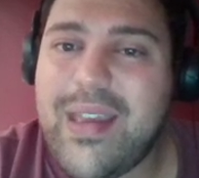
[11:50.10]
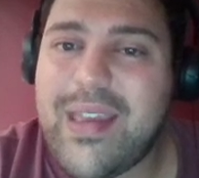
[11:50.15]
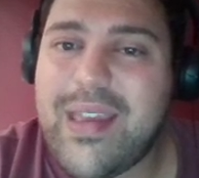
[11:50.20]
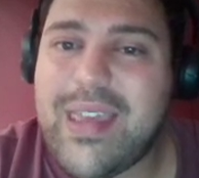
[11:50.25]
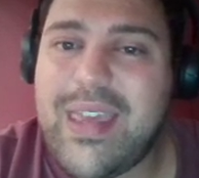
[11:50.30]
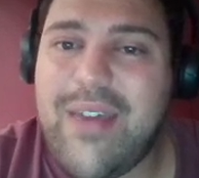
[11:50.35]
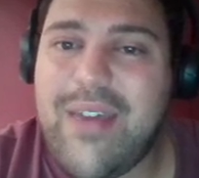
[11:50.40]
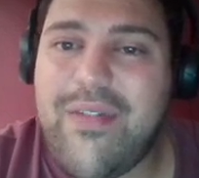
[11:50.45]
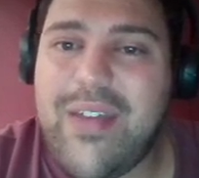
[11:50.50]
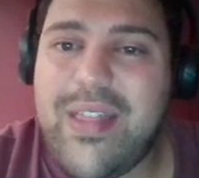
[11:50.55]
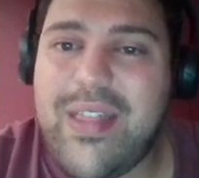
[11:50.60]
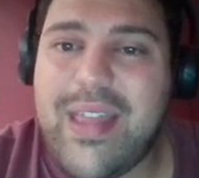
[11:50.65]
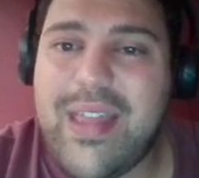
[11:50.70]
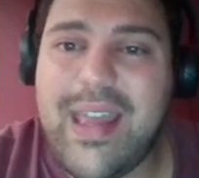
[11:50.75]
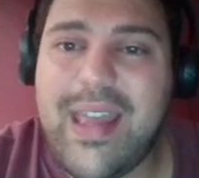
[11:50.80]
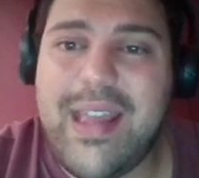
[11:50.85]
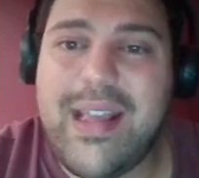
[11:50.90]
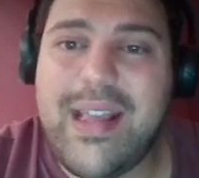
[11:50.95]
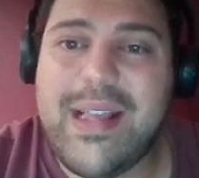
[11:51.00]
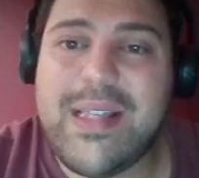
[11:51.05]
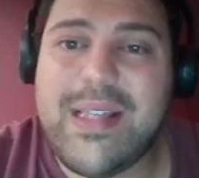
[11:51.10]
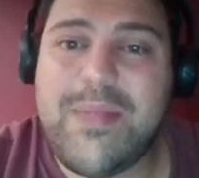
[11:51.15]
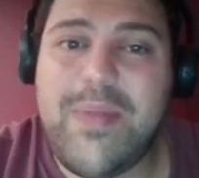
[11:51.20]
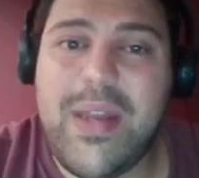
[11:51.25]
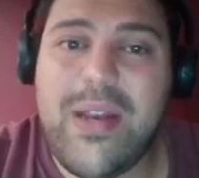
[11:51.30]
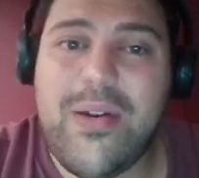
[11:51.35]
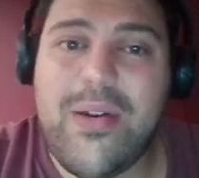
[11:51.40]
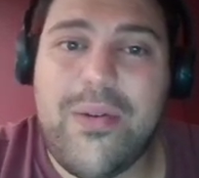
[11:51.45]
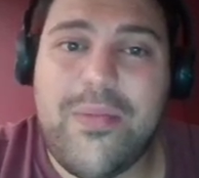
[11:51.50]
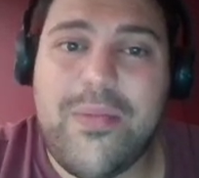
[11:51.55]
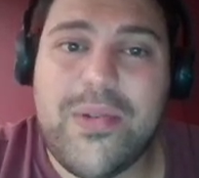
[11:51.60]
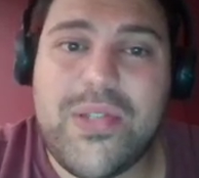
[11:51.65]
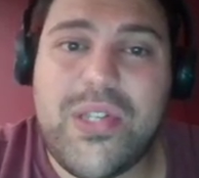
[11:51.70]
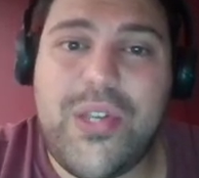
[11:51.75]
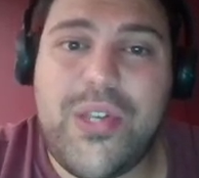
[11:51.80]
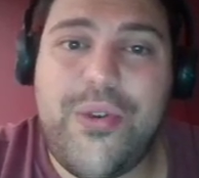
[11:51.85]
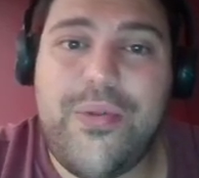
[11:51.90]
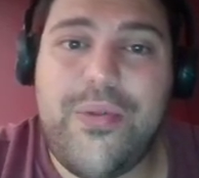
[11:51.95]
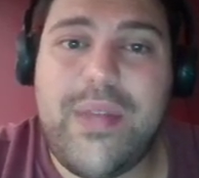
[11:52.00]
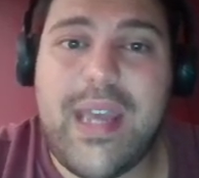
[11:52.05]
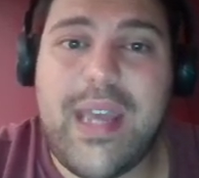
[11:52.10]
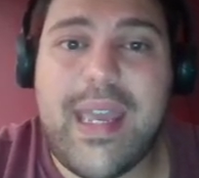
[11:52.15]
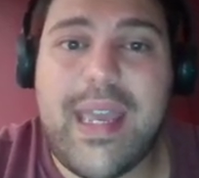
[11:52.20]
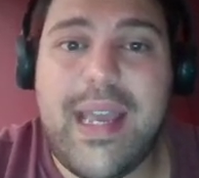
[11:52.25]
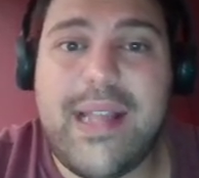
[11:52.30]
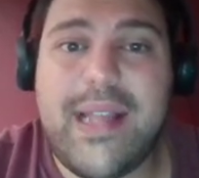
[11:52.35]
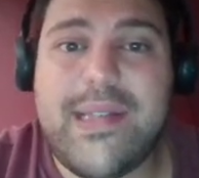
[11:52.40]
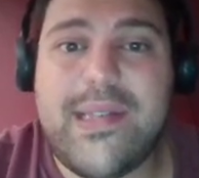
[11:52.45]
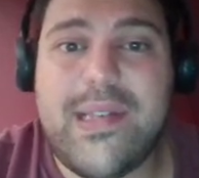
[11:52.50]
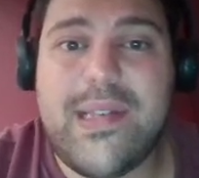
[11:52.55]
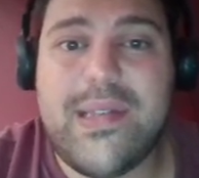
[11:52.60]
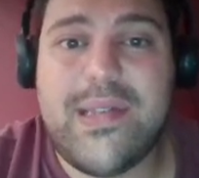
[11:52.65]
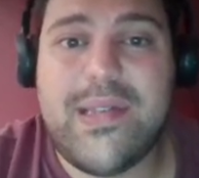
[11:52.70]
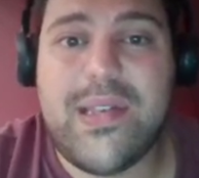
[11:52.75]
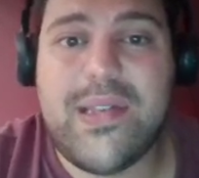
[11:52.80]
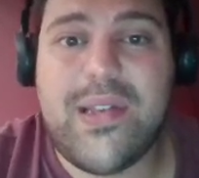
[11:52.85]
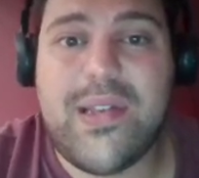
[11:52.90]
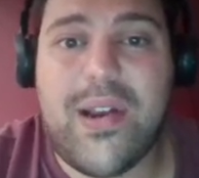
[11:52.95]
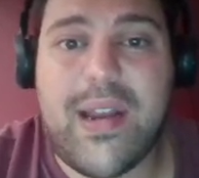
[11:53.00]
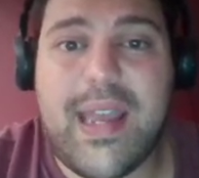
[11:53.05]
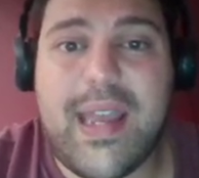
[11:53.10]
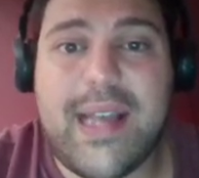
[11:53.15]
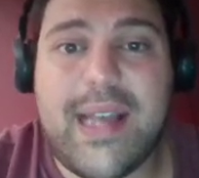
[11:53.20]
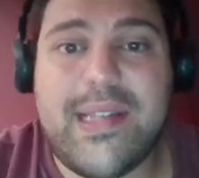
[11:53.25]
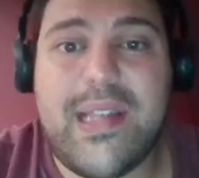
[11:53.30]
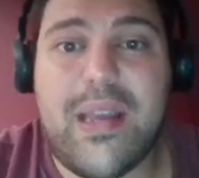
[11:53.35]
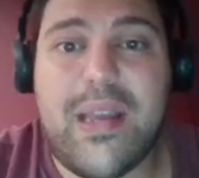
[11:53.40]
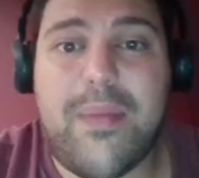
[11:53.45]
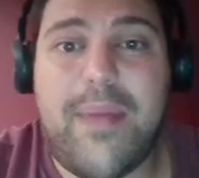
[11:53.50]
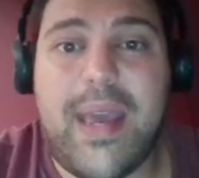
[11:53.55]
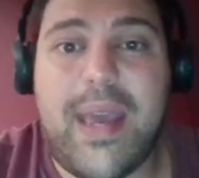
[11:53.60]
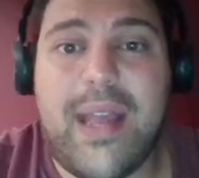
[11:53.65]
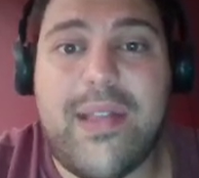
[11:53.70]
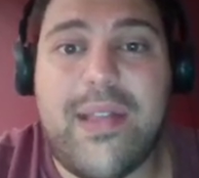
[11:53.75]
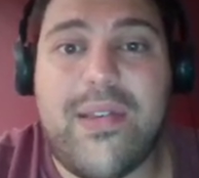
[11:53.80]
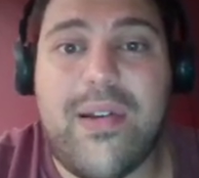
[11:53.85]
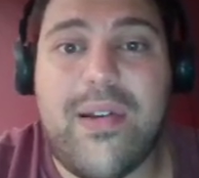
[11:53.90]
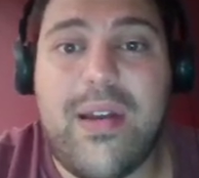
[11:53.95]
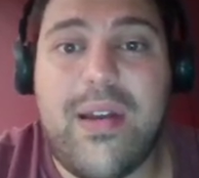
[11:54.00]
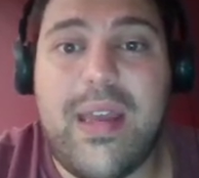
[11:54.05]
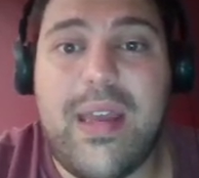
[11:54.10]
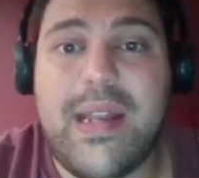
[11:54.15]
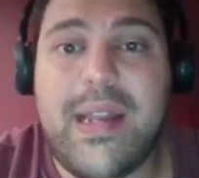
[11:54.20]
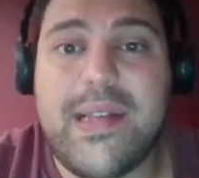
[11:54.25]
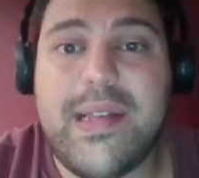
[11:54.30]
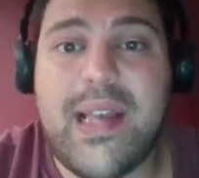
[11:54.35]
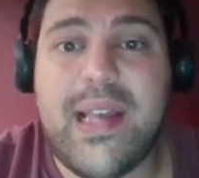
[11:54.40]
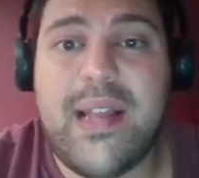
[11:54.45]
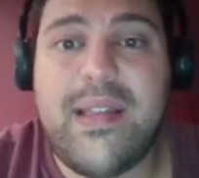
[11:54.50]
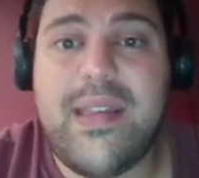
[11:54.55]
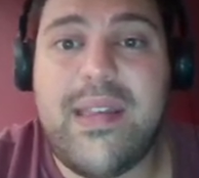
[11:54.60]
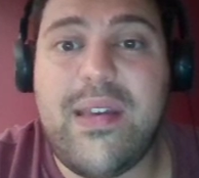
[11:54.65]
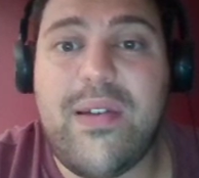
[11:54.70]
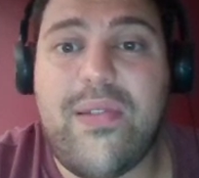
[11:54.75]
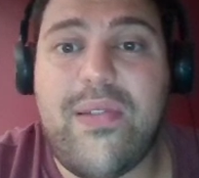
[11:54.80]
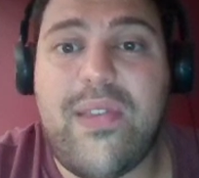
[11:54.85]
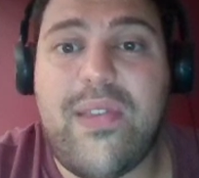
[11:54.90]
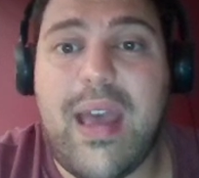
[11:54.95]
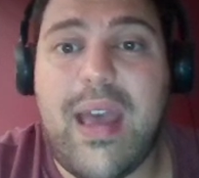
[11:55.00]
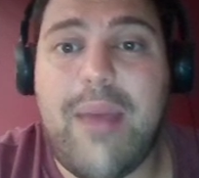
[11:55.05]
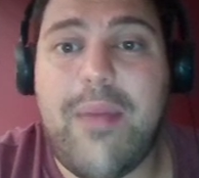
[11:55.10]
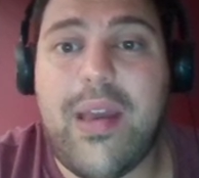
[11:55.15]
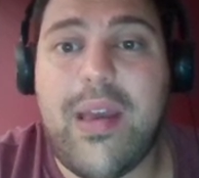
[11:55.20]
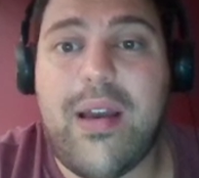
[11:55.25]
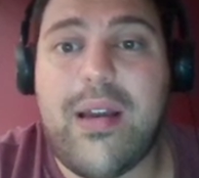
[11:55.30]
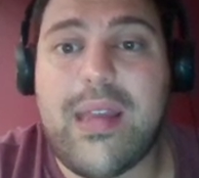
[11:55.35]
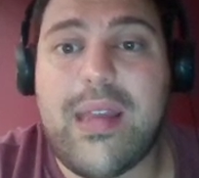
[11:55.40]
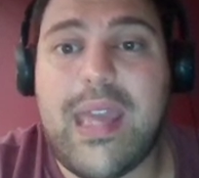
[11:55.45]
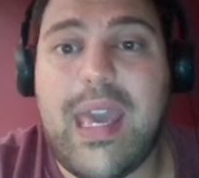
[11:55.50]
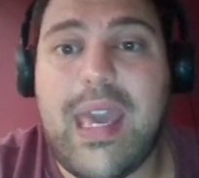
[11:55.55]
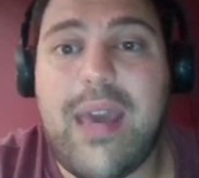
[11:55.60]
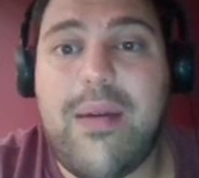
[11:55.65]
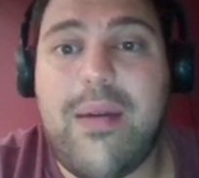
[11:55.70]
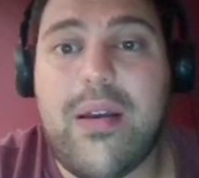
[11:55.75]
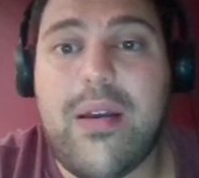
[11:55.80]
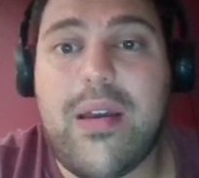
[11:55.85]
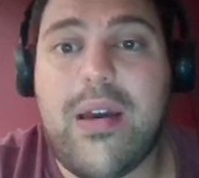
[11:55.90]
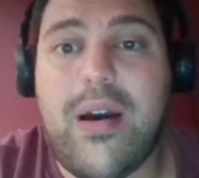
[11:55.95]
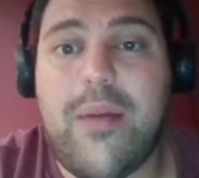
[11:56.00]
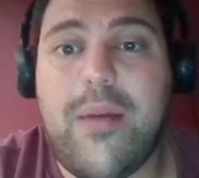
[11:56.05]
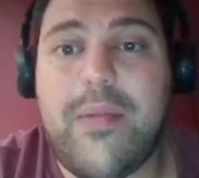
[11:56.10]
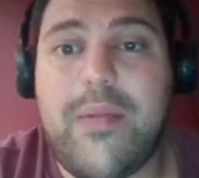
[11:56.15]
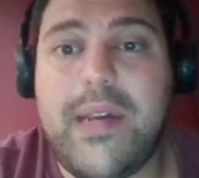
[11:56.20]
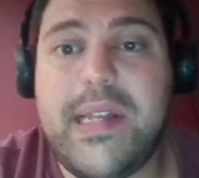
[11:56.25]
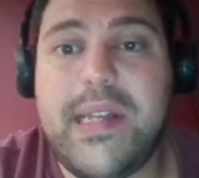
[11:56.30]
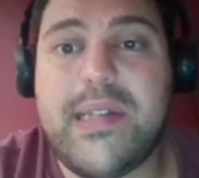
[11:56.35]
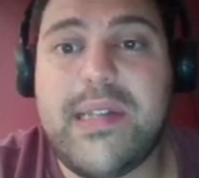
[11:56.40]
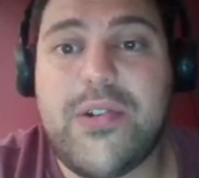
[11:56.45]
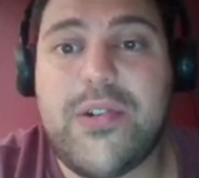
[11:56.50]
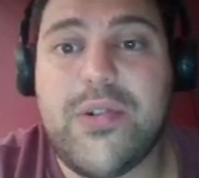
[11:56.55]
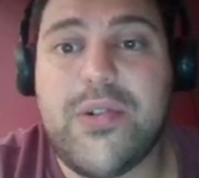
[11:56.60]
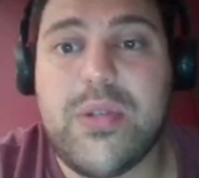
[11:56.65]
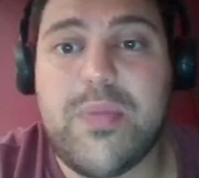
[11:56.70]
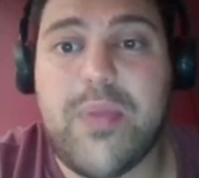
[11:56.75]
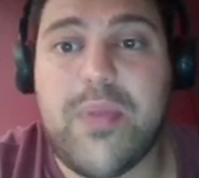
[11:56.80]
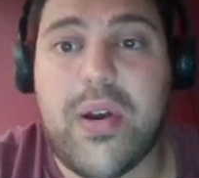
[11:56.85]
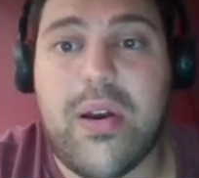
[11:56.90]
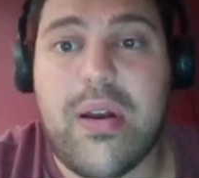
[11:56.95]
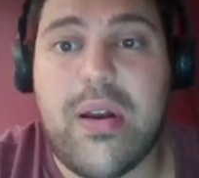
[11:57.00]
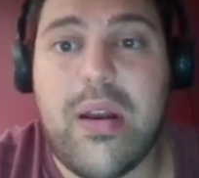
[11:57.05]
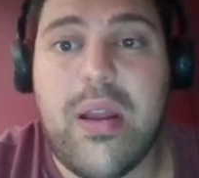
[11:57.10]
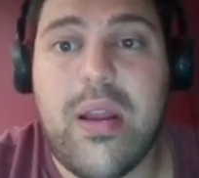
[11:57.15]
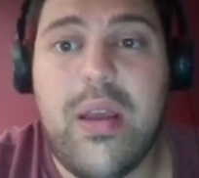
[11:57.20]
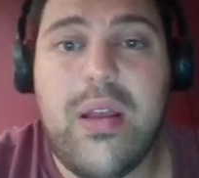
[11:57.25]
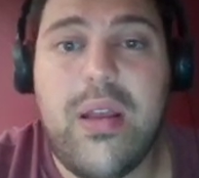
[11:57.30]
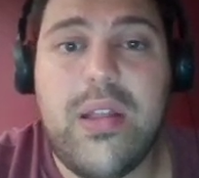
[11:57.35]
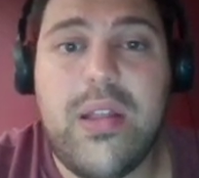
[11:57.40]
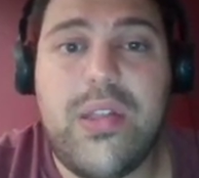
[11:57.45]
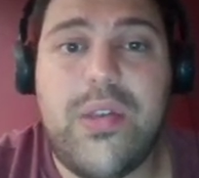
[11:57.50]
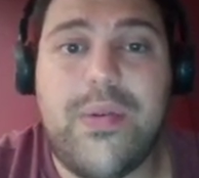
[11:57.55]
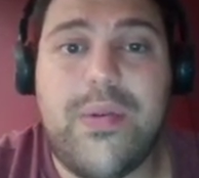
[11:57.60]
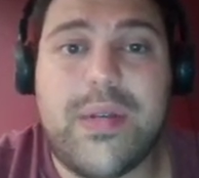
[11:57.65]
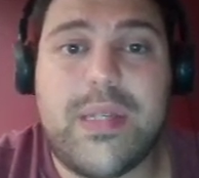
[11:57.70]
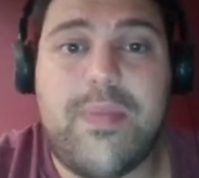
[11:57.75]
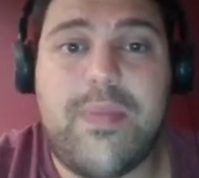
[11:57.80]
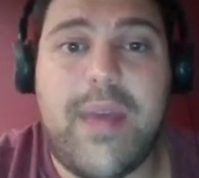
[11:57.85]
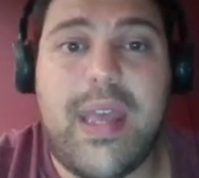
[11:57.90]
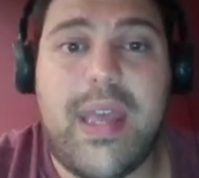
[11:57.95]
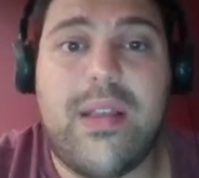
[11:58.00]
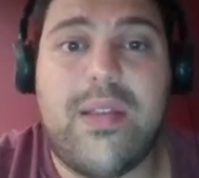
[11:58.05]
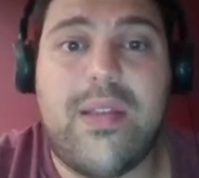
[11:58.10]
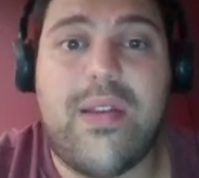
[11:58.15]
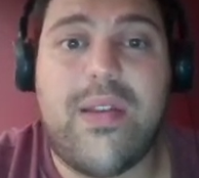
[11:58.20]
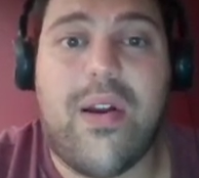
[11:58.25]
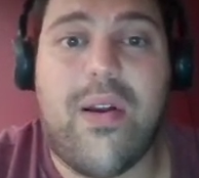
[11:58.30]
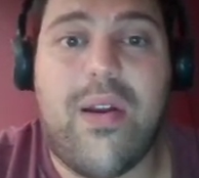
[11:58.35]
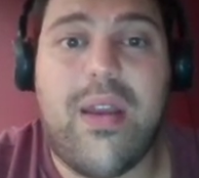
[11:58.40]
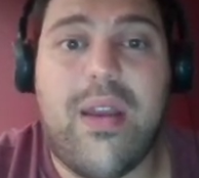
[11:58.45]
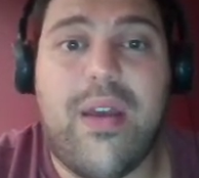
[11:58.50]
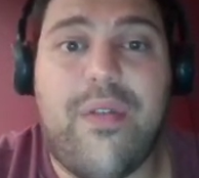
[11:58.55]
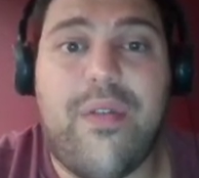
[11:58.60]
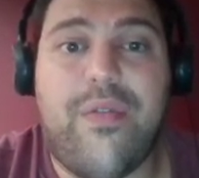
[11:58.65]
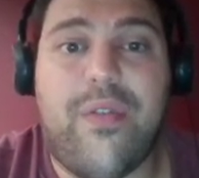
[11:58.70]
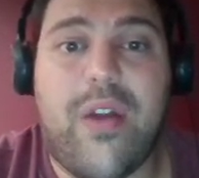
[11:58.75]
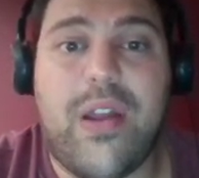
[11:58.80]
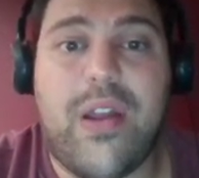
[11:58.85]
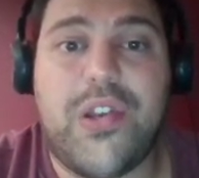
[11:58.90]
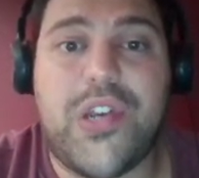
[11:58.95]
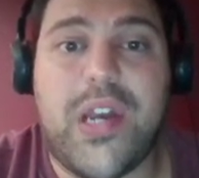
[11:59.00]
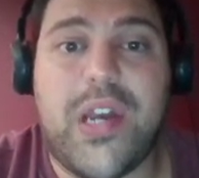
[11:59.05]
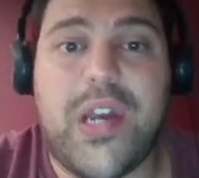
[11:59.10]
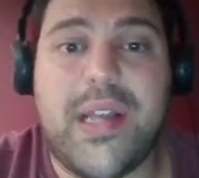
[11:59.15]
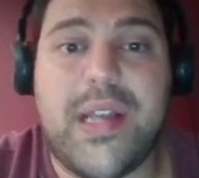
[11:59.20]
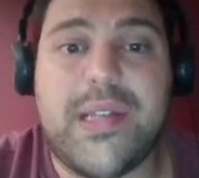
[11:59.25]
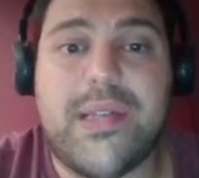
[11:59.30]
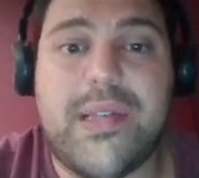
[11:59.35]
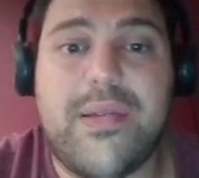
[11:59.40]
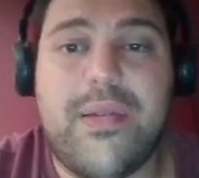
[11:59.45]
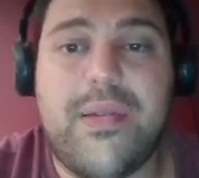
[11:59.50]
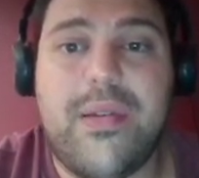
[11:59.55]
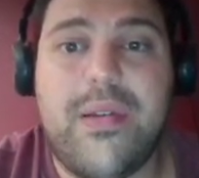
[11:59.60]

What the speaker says: Given that it has been almost two decades since the sarcastic banter, it is ideal timing on Comedy Central's part to expand the Daria franchise.